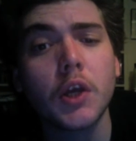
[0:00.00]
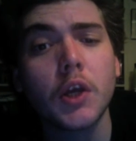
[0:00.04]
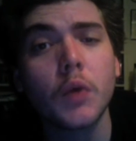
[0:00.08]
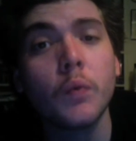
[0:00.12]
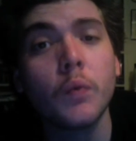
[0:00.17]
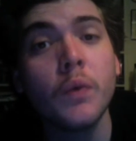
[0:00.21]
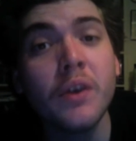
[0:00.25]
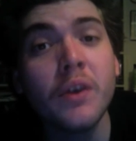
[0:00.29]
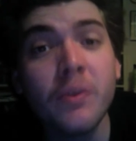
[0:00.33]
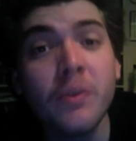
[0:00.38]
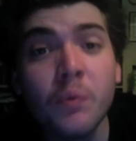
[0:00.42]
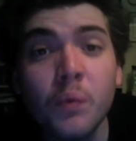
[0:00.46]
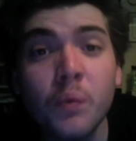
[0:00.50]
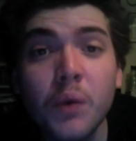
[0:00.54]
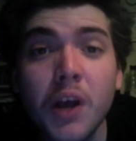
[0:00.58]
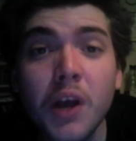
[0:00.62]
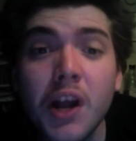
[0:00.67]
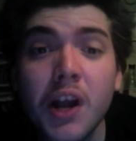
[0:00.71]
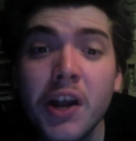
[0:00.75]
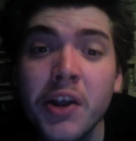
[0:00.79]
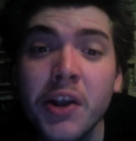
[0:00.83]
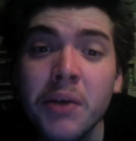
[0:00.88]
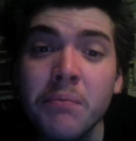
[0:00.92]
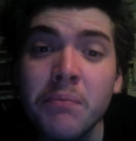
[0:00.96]
With
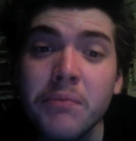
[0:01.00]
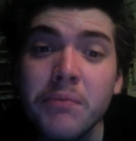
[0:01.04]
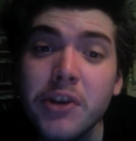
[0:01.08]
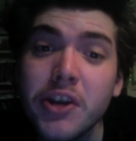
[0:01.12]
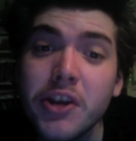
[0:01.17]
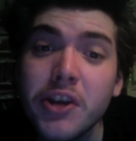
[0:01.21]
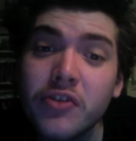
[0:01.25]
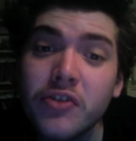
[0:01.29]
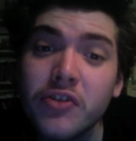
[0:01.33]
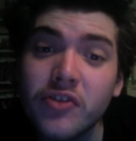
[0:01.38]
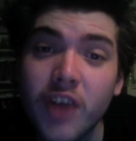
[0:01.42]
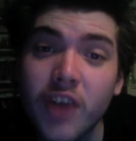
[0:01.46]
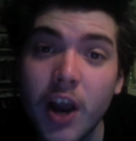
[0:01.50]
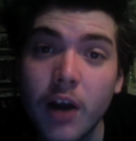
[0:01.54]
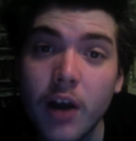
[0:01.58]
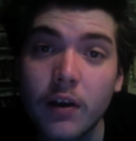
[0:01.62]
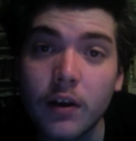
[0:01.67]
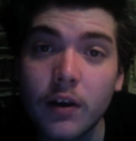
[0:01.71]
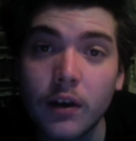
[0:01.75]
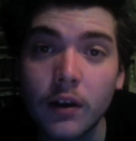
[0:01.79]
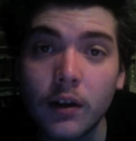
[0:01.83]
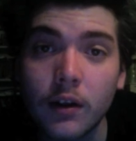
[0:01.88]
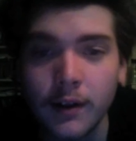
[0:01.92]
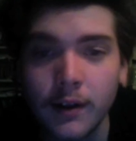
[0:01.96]
William D.
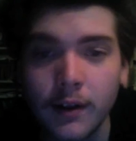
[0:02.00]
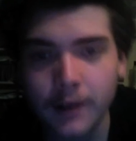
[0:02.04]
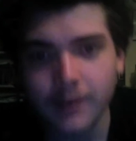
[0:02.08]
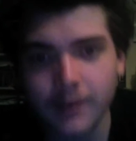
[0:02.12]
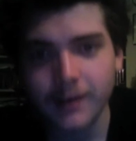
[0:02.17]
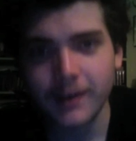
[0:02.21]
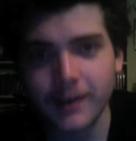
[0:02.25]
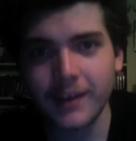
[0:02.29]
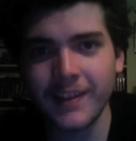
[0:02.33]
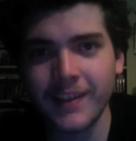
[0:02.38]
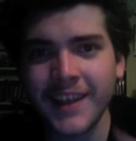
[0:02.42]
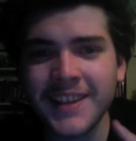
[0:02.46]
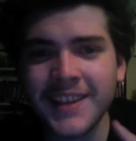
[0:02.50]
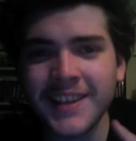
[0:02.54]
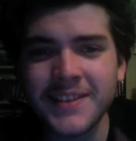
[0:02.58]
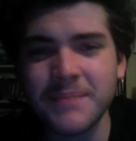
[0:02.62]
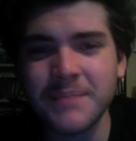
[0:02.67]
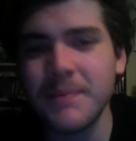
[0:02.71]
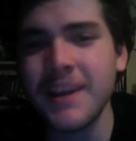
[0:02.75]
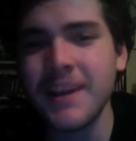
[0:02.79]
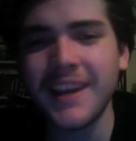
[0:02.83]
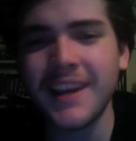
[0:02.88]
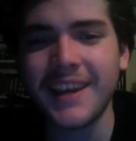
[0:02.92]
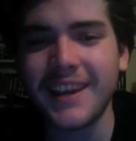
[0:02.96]
Sherrill. And that's
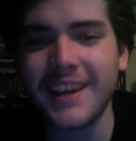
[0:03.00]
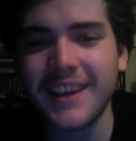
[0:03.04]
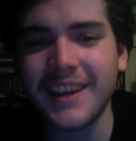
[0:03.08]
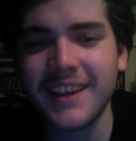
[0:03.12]
me.